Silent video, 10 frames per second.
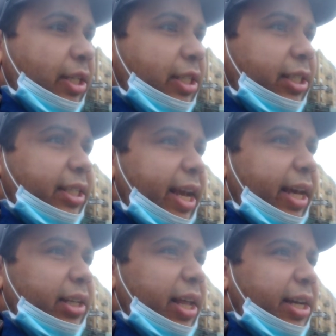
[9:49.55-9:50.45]
just
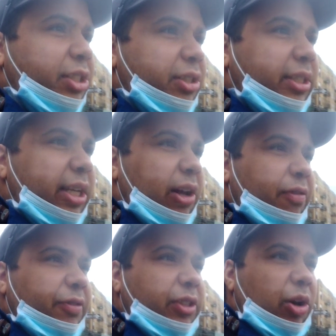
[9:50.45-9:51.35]
analyze
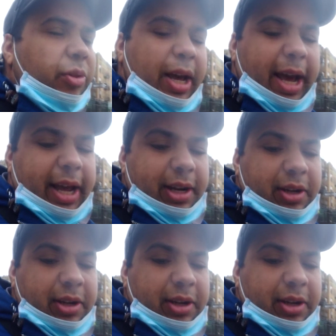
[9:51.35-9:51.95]
yourself so that